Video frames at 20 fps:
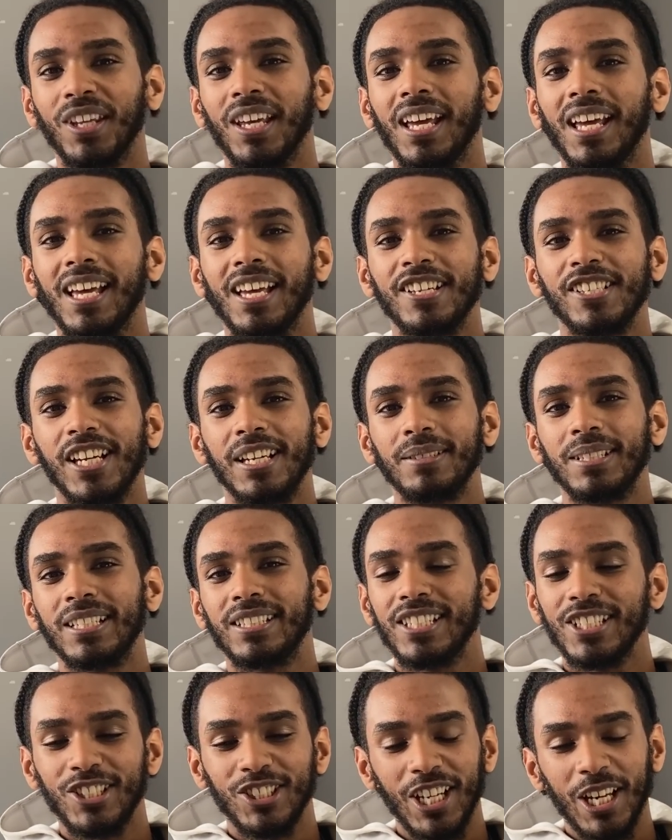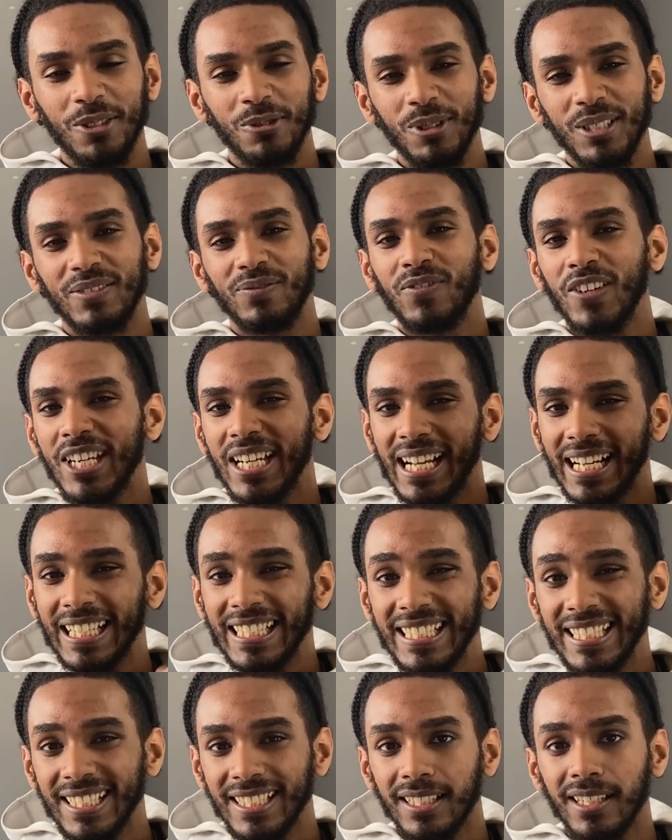Do you know what I'm saying? This channel is very
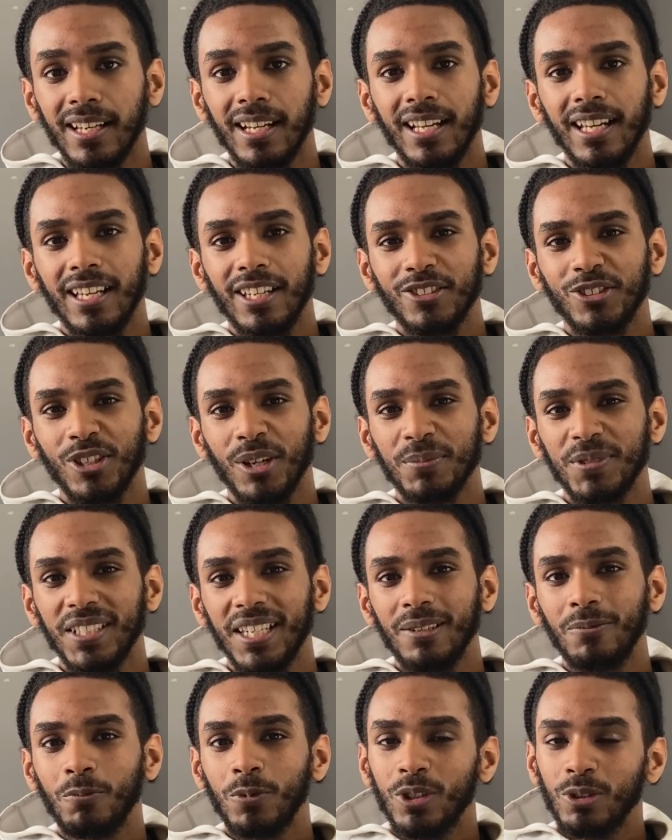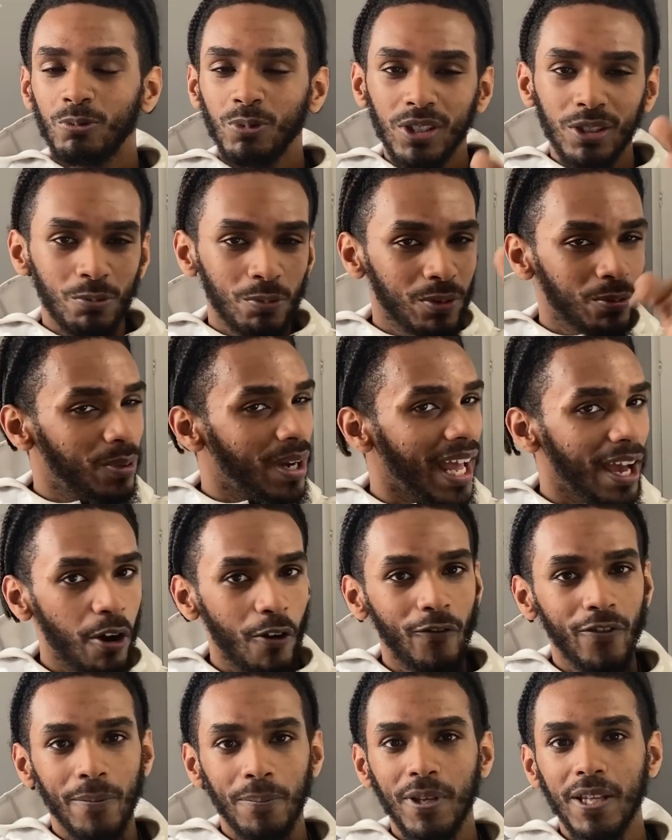clean. Do you know what I'm saying? We were
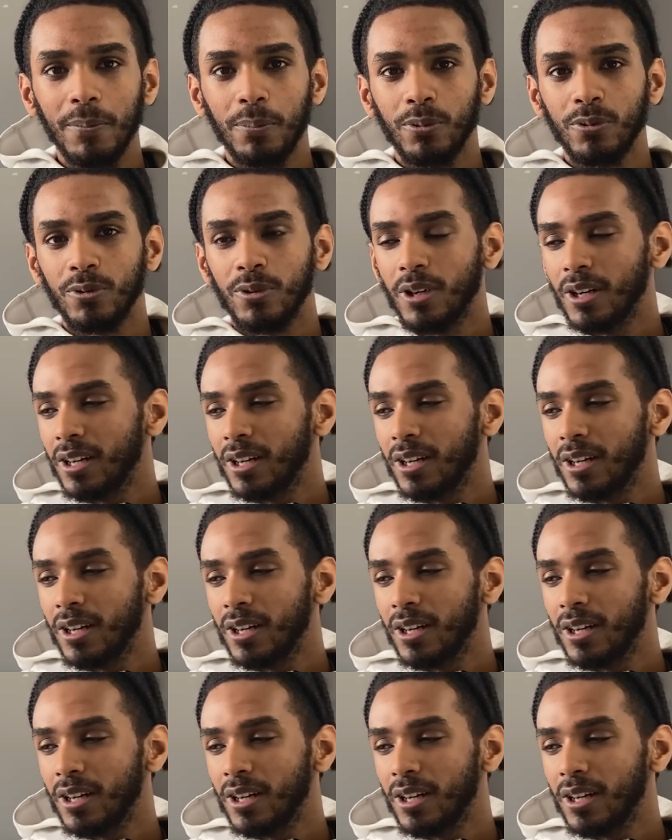healthy people.